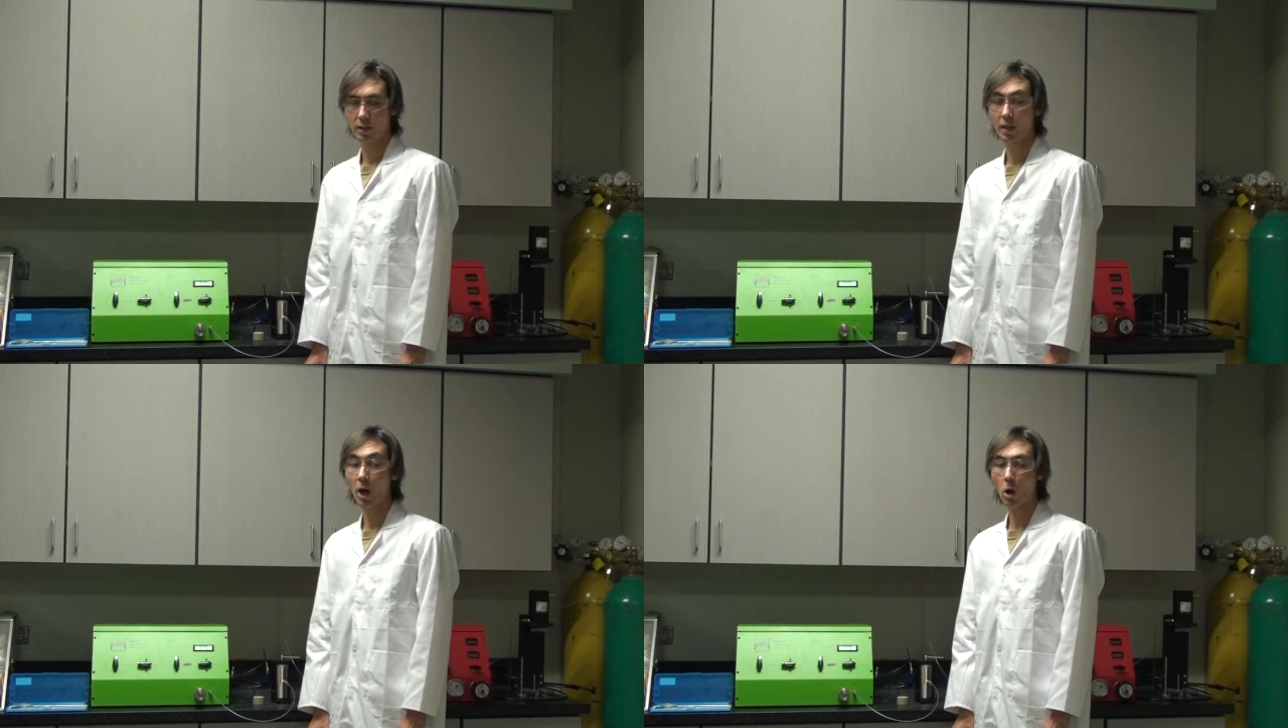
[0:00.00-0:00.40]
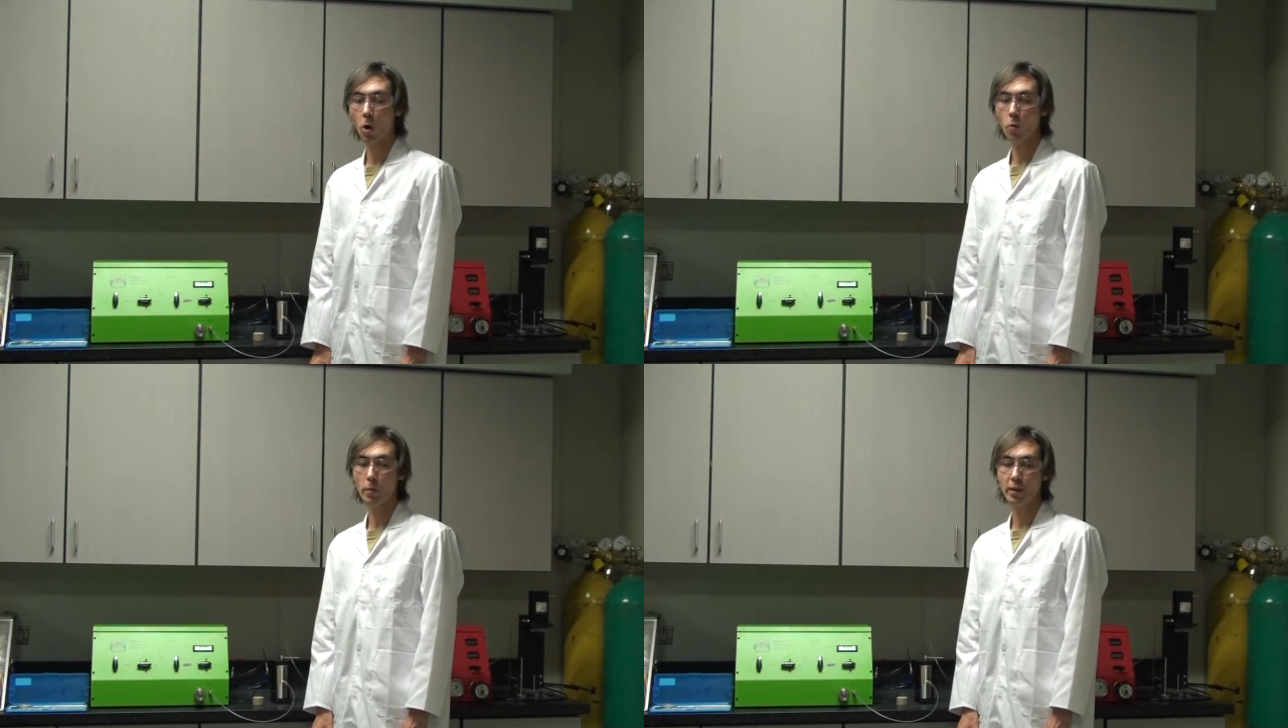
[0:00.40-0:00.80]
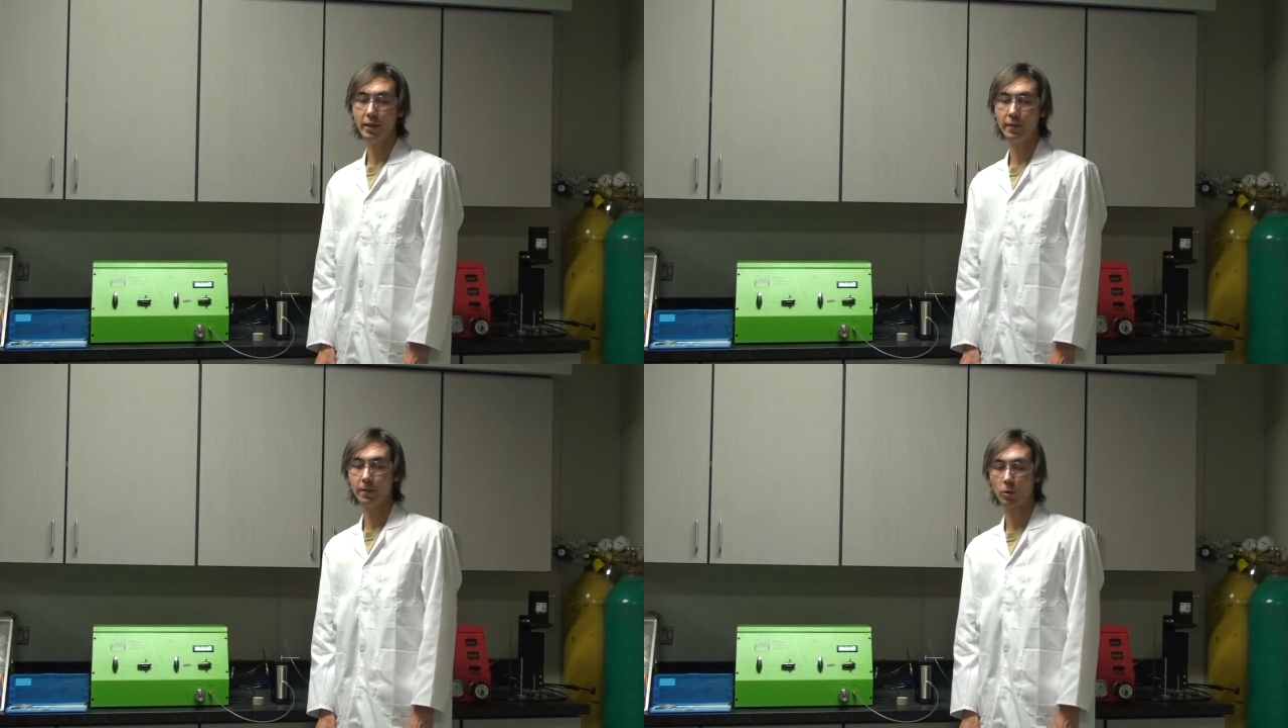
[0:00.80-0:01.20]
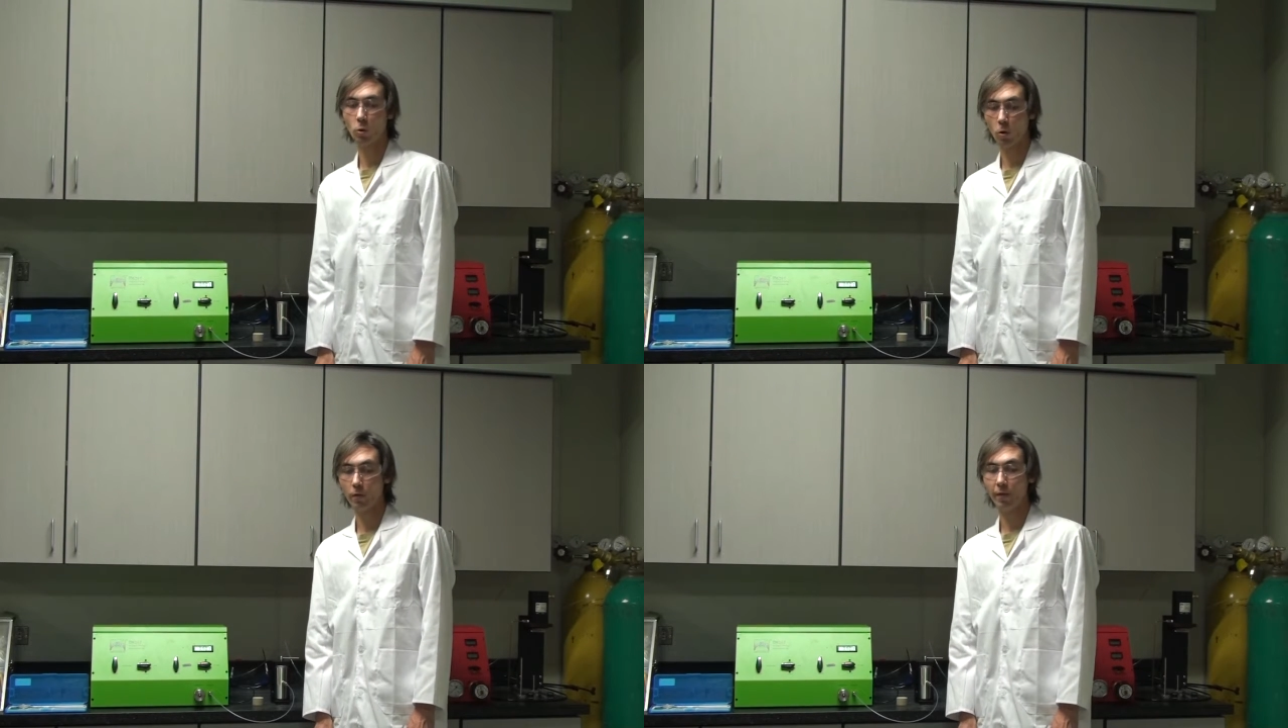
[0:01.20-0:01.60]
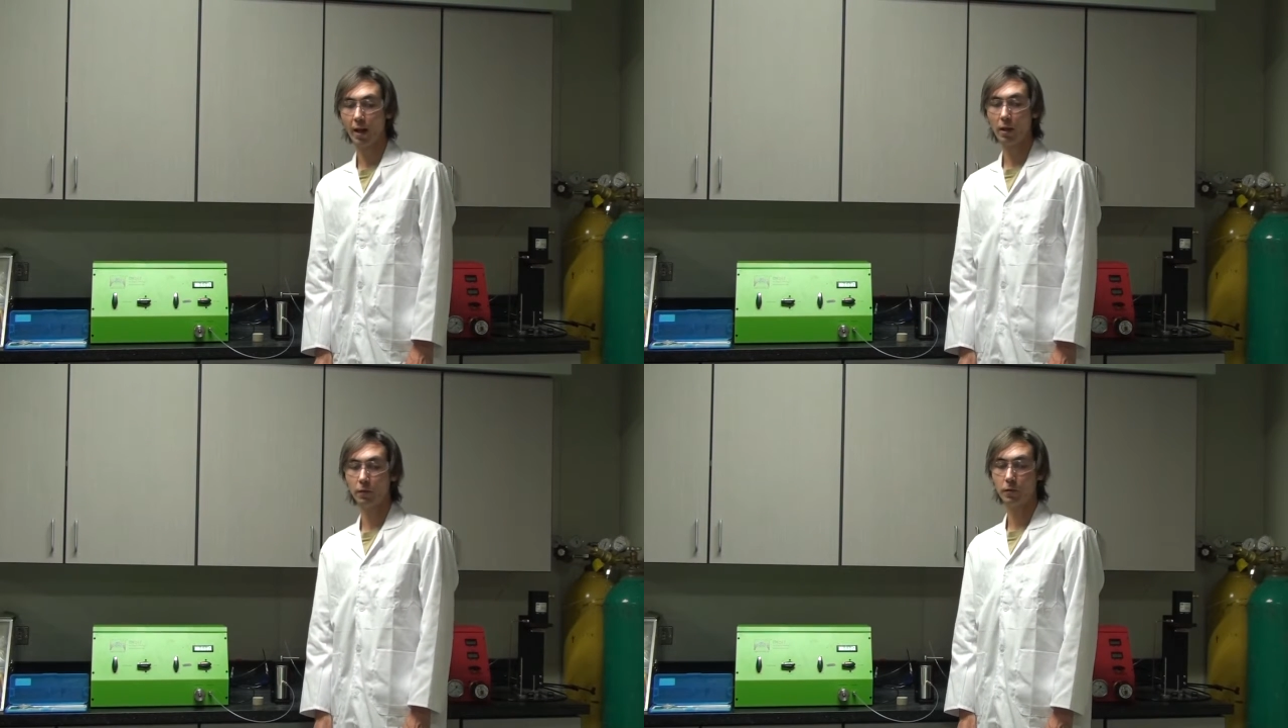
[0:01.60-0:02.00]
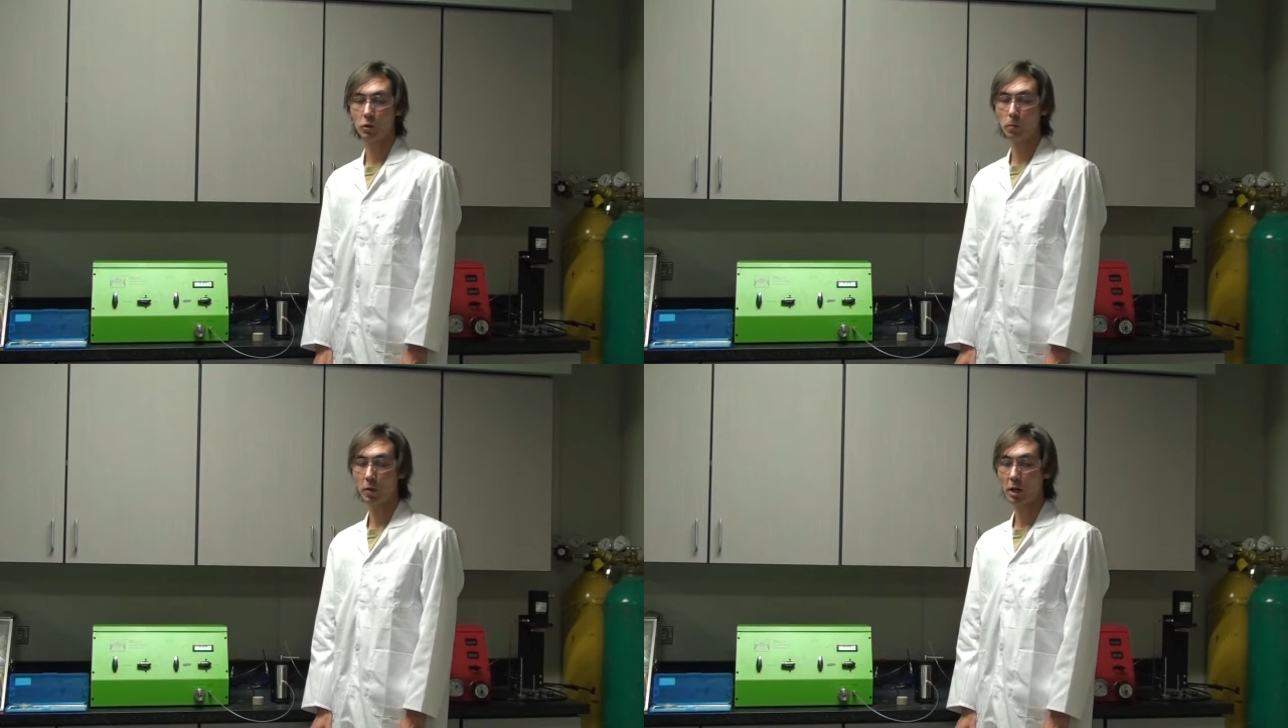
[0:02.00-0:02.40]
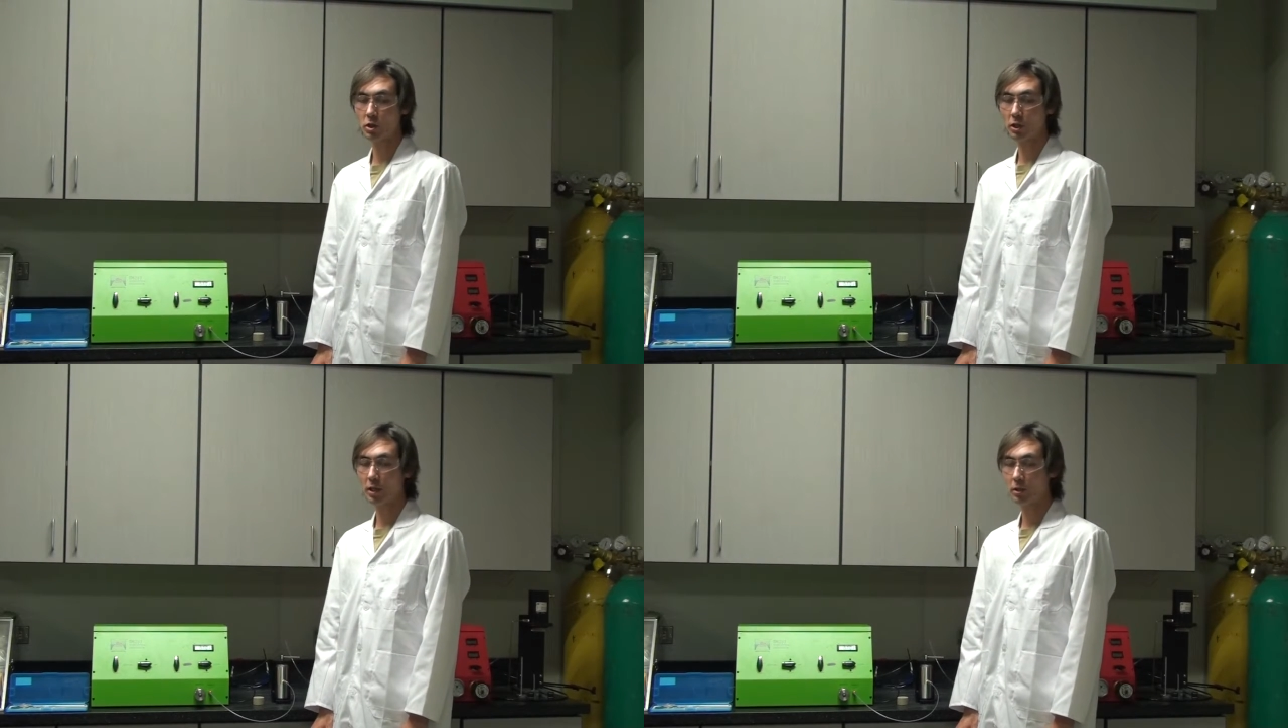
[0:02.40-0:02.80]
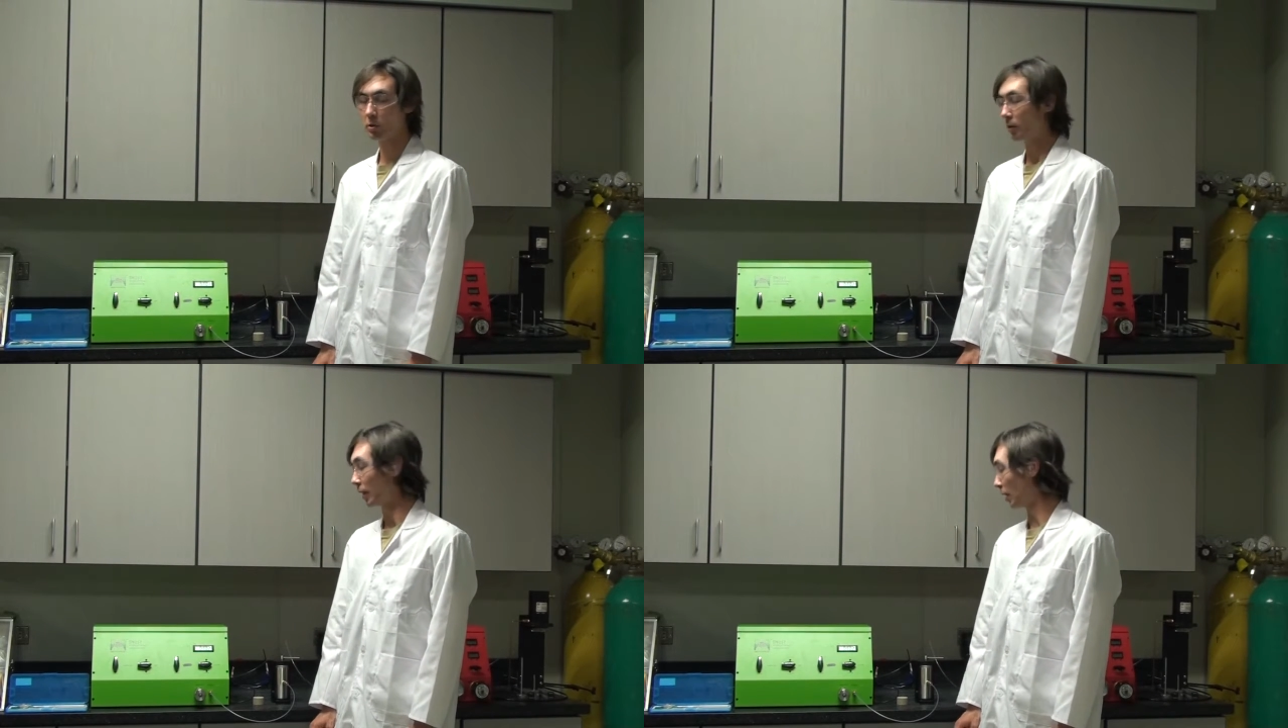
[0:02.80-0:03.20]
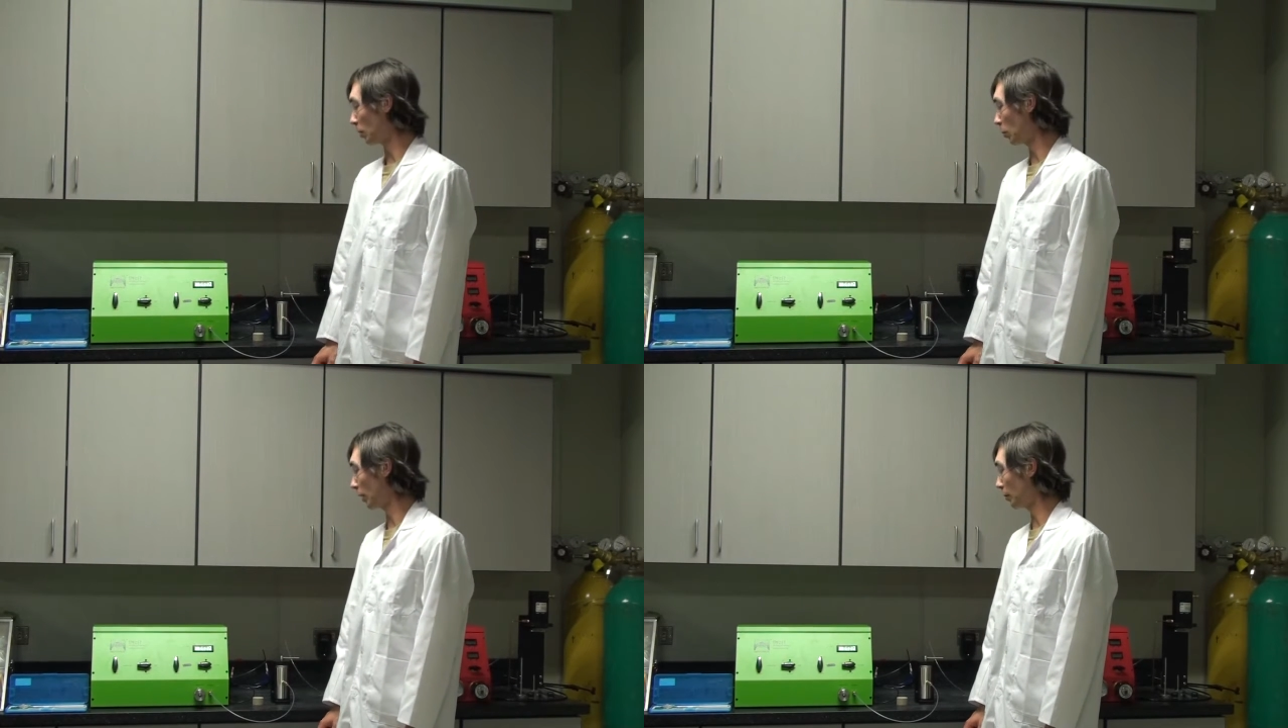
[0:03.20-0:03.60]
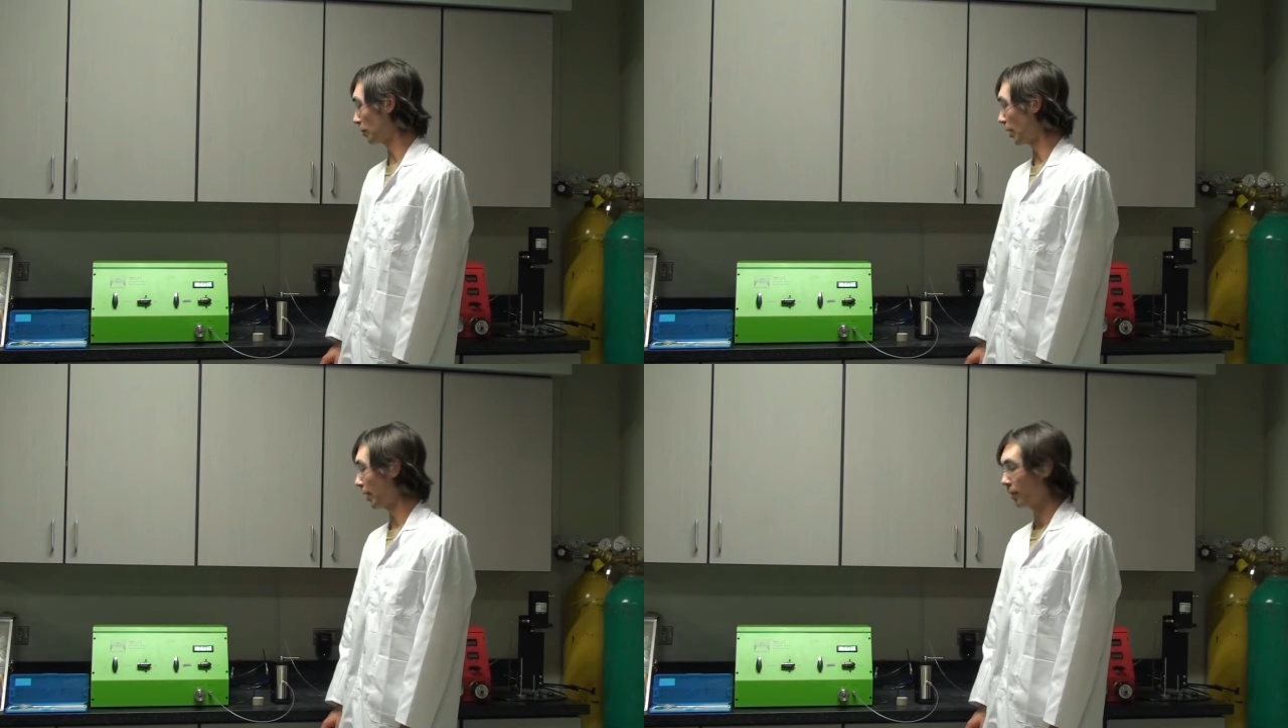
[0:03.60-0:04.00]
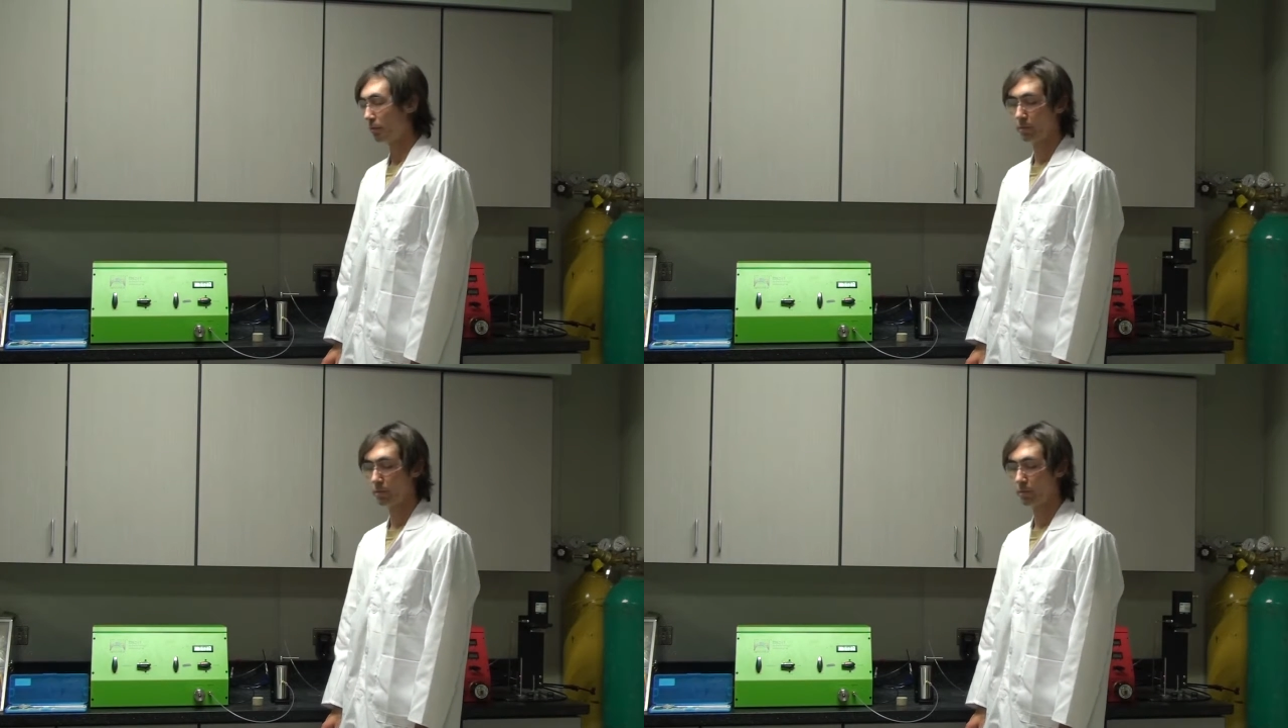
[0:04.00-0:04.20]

Now open the core valve to pressure to equilibrate.